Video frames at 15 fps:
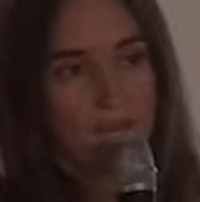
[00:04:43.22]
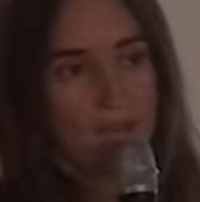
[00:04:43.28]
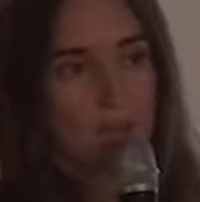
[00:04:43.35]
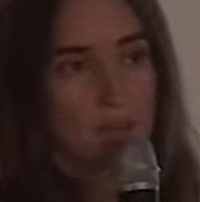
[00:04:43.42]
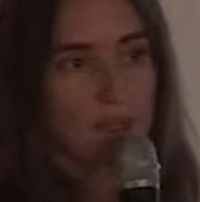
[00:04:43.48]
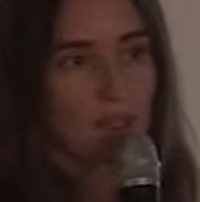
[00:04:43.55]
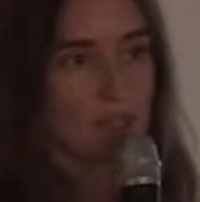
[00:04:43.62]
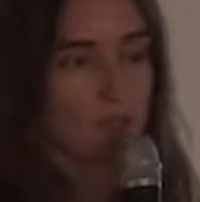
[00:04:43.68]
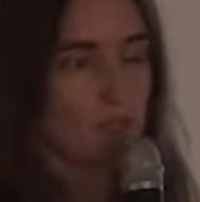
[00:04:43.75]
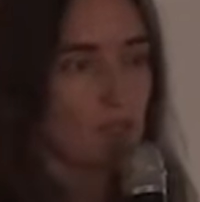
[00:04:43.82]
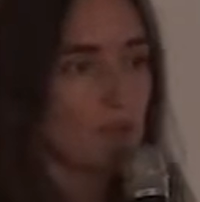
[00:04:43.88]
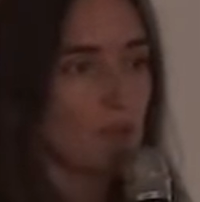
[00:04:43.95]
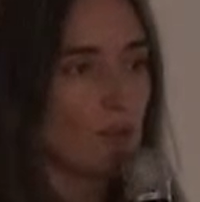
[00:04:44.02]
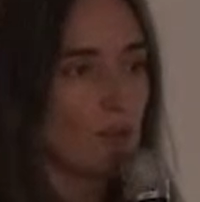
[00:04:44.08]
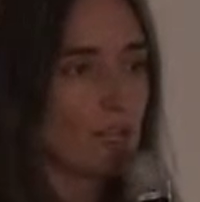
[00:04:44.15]
in that, because when
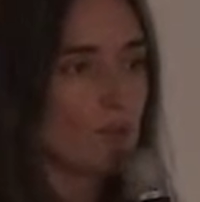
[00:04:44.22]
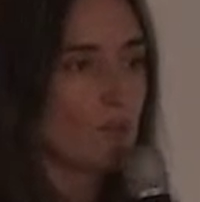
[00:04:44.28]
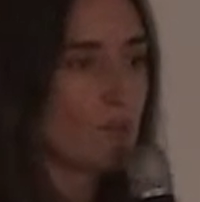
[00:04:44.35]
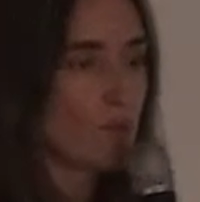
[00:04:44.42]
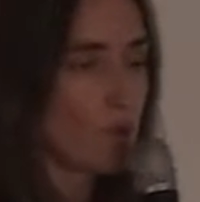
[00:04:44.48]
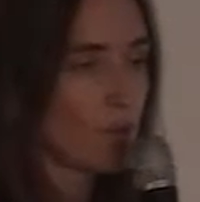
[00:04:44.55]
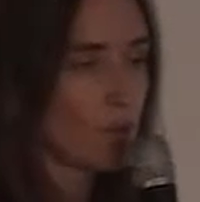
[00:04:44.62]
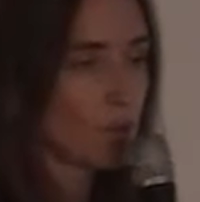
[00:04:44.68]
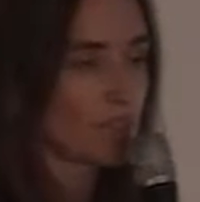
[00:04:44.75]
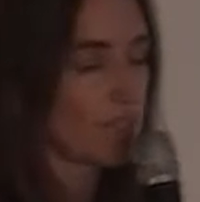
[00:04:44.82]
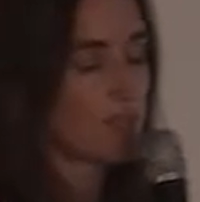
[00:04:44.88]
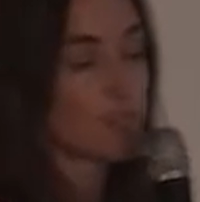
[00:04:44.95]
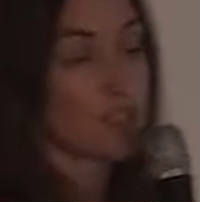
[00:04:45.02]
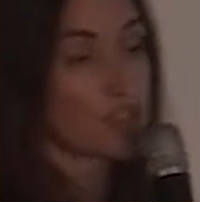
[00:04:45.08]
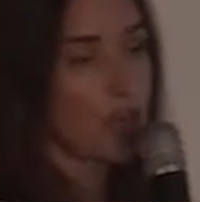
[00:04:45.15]
you look at the roles,
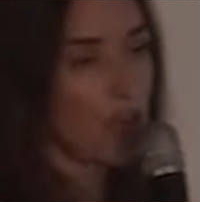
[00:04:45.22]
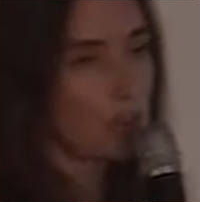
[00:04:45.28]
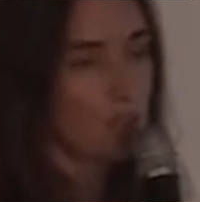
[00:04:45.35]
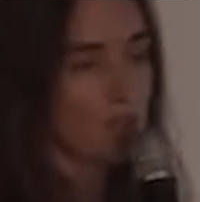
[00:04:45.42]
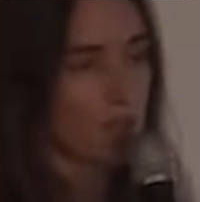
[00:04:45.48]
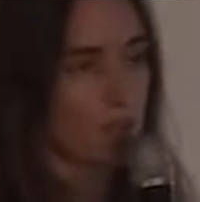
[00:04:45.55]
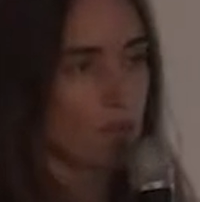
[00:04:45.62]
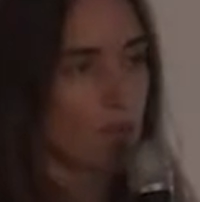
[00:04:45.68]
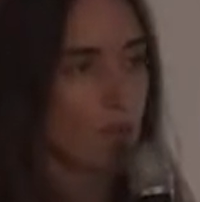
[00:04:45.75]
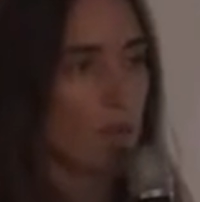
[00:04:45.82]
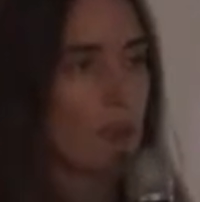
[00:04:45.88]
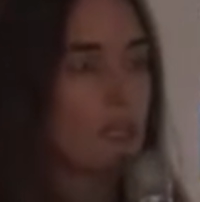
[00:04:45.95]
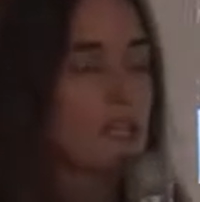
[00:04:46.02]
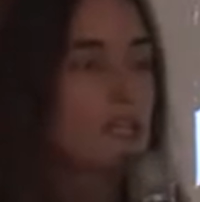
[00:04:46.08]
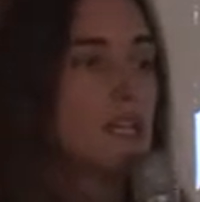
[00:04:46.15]
at the jobs that are
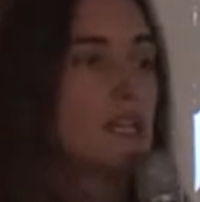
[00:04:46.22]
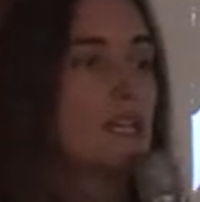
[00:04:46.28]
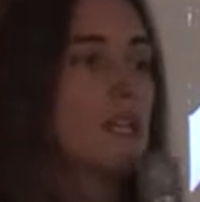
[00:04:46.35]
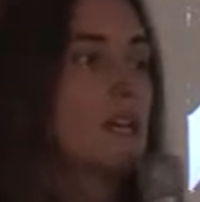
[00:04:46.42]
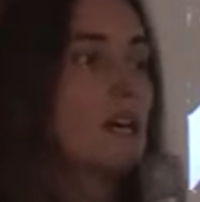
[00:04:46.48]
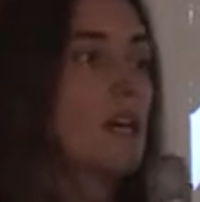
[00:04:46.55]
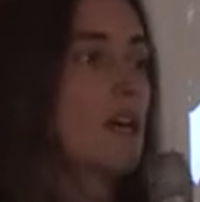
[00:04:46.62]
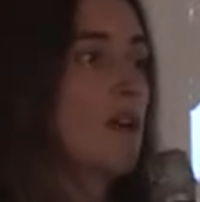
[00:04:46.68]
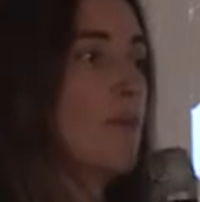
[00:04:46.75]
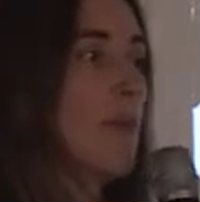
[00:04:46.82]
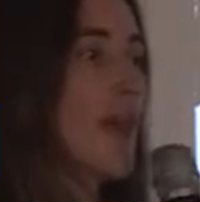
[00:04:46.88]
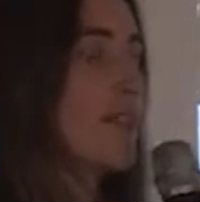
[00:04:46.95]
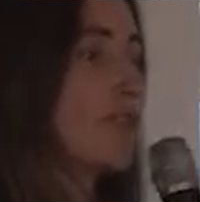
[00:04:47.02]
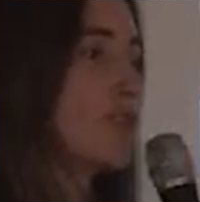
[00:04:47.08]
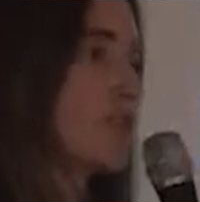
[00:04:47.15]
growing,
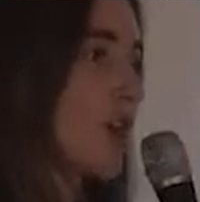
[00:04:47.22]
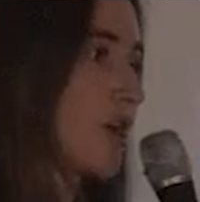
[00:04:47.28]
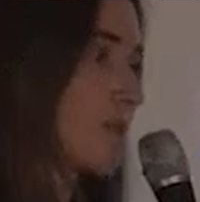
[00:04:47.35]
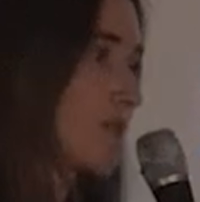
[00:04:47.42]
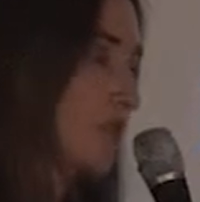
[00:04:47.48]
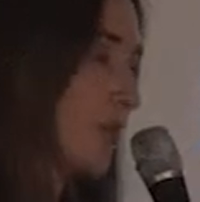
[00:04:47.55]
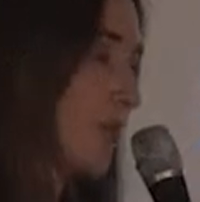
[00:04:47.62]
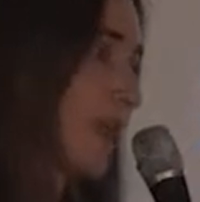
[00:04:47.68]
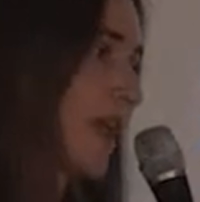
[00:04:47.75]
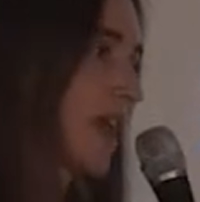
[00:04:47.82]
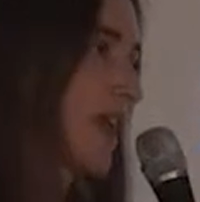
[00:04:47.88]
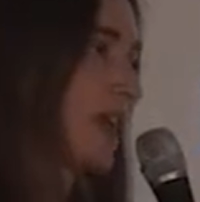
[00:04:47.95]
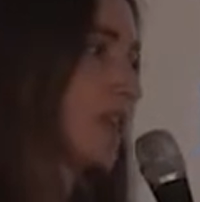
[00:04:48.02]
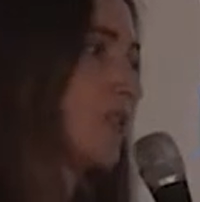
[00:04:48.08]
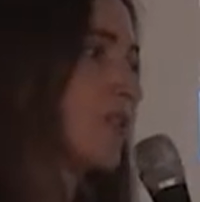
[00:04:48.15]
and the jobs that are
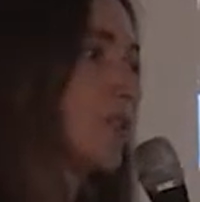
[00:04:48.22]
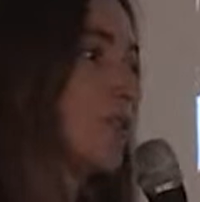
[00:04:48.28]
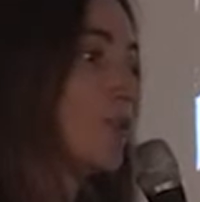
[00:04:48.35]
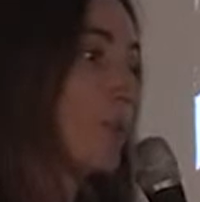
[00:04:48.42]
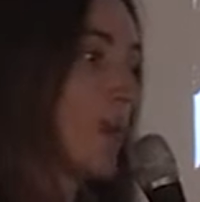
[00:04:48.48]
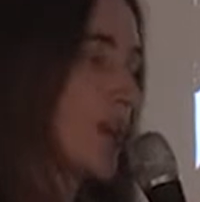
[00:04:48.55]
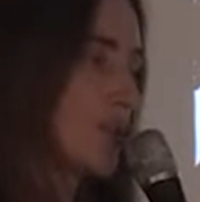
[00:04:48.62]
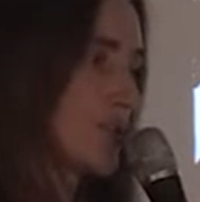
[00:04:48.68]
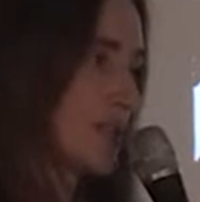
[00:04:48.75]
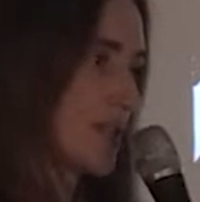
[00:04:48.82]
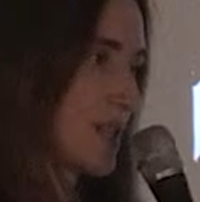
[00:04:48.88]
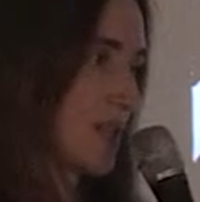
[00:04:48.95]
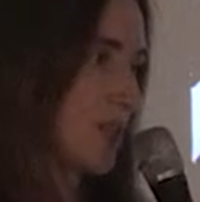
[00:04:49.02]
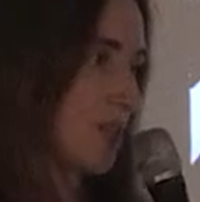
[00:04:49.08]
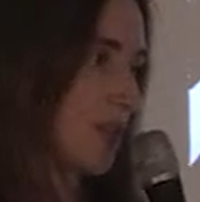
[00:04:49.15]
paying good wages
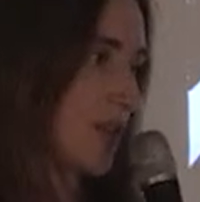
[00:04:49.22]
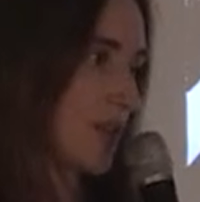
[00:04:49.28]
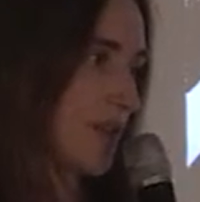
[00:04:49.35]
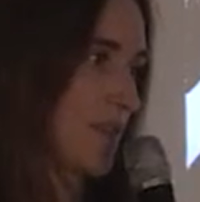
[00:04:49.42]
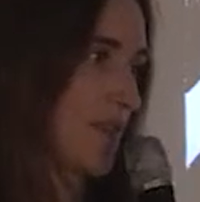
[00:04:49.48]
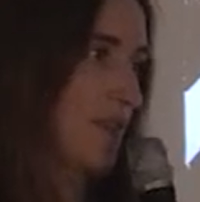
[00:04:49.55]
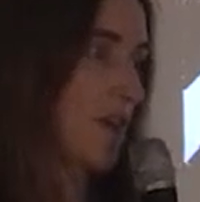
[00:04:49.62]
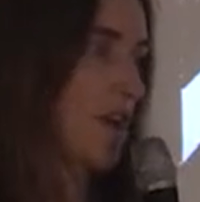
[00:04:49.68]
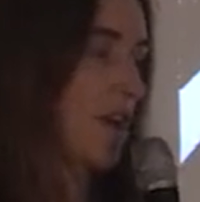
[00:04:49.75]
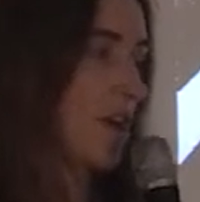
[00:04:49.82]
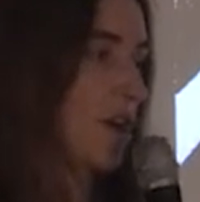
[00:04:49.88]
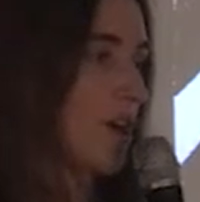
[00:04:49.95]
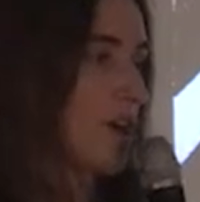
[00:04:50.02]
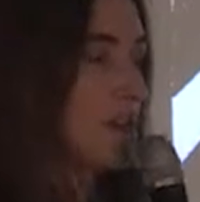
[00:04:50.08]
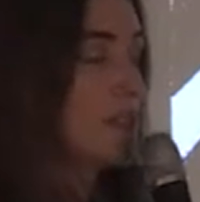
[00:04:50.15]
here and that
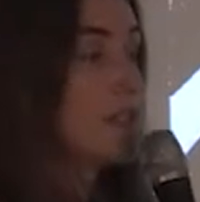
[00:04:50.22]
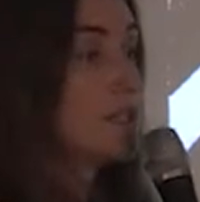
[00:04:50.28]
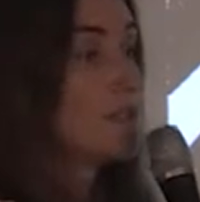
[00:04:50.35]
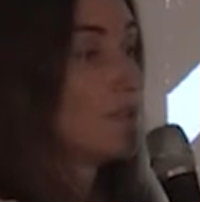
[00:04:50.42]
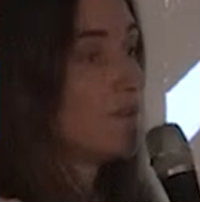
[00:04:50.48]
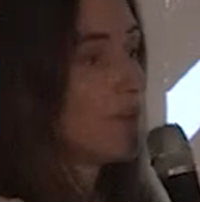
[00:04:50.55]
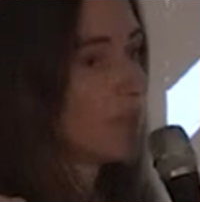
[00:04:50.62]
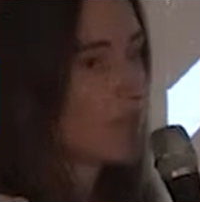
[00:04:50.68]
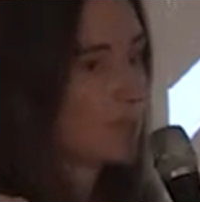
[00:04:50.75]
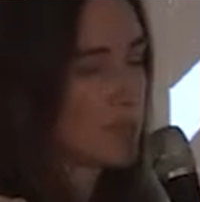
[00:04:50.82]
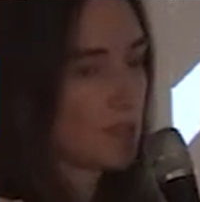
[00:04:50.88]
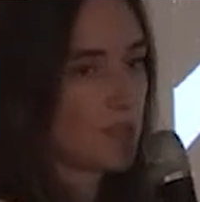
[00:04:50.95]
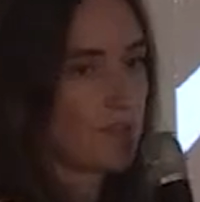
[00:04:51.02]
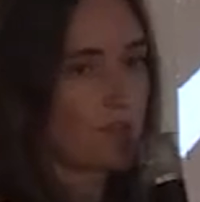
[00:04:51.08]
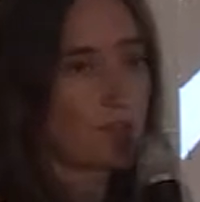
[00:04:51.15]
are
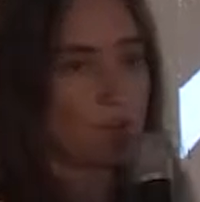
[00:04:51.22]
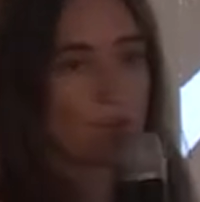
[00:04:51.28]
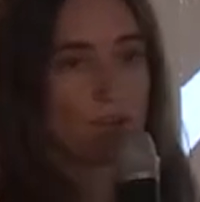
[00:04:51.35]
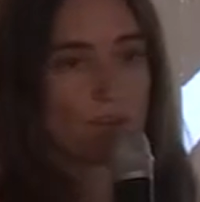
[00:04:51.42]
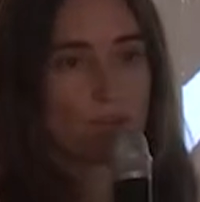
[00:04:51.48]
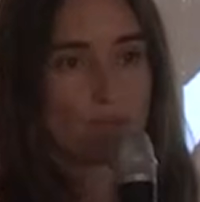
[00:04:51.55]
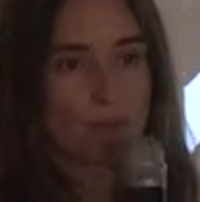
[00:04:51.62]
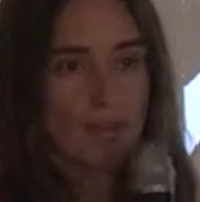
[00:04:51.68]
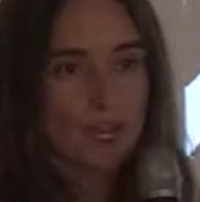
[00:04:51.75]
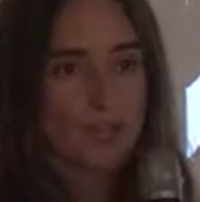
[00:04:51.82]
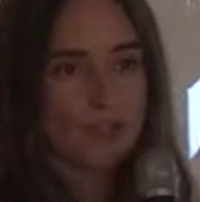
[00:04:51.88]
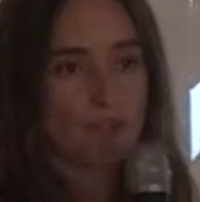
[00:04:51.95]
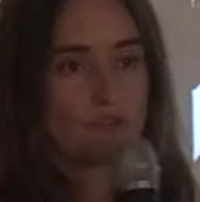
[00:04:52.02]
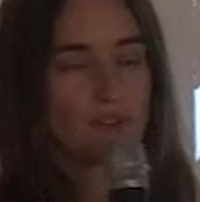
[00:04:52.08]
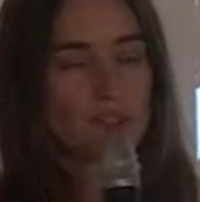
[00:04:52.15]
available for a
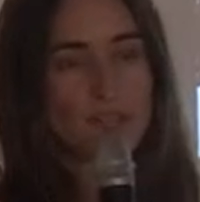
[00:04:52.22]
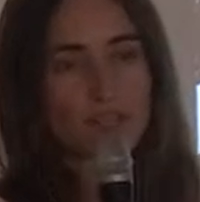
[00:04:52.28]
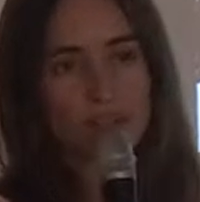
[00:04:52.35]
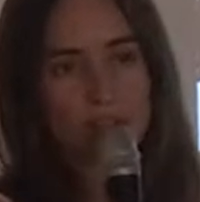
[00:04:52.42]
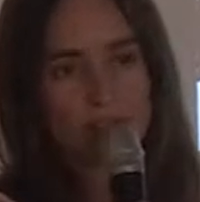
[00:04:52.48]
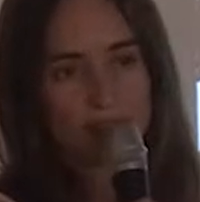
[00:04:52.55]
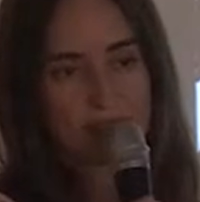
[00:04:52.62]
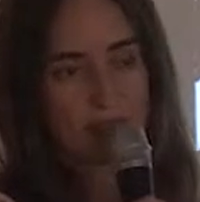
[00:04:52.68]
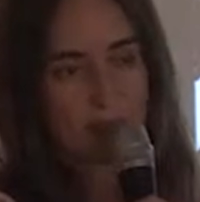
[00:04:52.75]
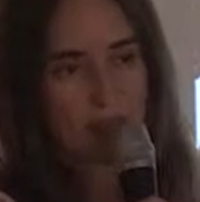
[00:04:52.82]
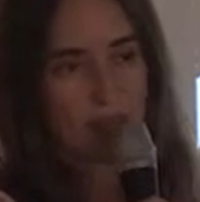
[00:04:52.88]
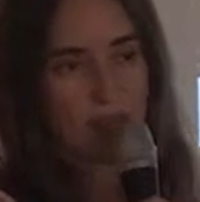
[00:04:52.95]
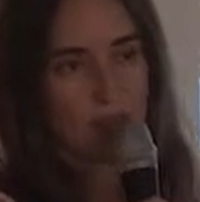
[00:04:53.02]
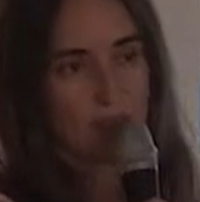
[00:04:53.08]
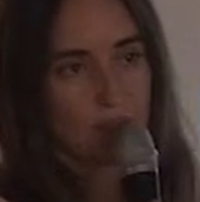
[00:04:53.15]
range of educational attainment
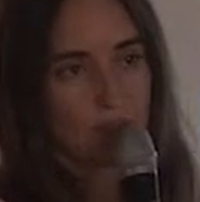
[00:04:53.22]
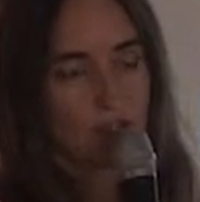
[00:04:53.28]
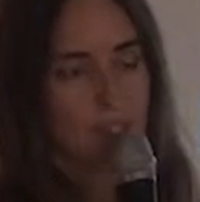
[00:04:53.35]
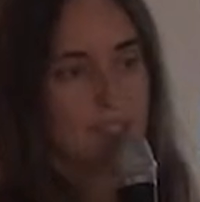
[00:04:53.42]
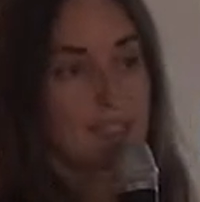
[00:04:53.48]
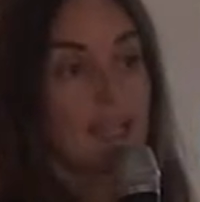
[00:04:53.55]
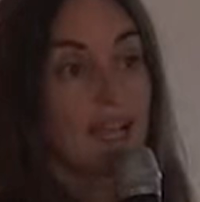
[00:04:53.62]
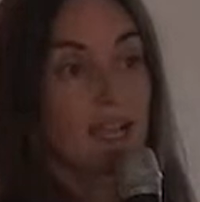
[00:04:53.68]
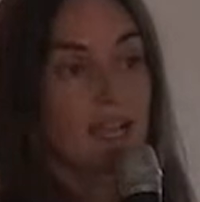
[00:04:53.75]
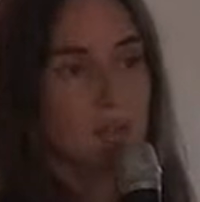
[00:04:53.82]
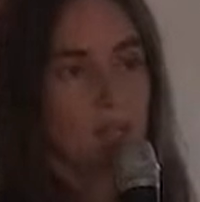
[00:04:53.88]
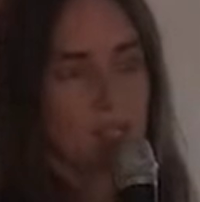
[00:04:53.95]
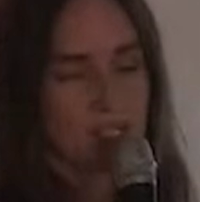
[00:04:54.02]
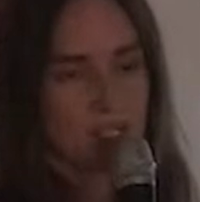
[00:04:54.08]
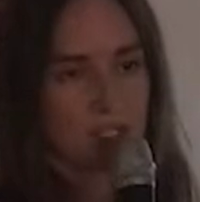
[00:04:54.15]
levels, tech
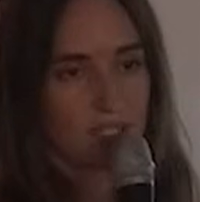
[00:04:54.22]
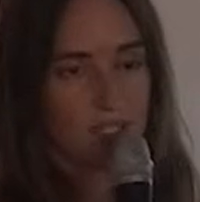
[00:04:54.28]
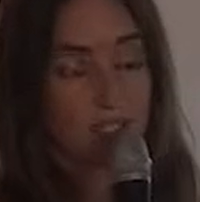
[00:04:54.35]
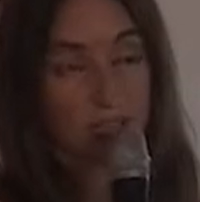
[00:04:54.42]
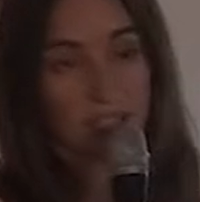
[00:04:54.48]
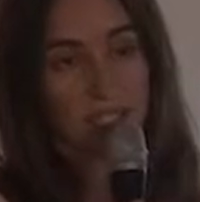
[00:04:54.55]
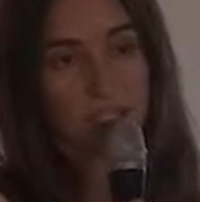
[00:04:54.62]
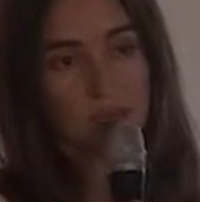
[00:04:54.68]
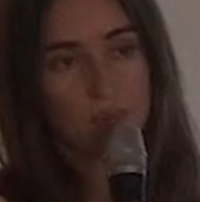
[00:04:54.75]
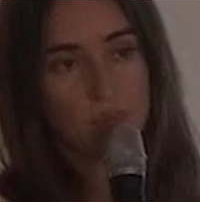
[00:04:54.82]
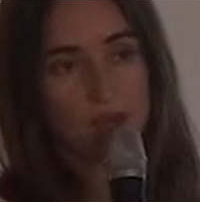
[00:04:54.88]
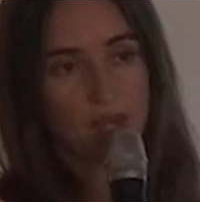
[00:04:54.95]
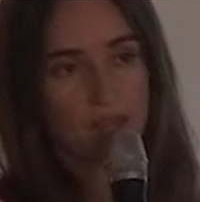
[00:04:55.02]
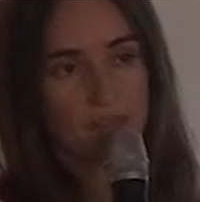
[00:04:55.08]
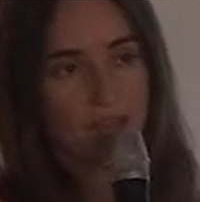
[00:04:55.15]
plays a key
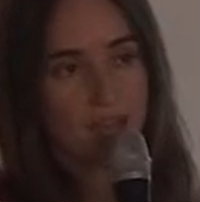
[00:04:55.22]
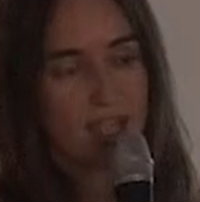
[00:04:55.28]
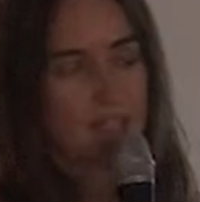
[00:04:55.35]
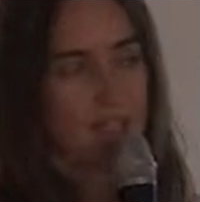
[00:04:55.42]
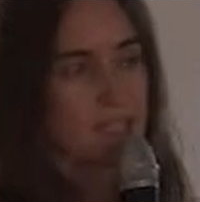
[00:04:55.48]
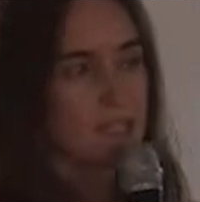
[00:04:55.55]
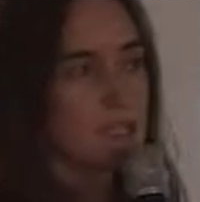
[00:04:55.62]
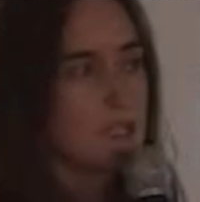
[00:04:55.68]
part in that.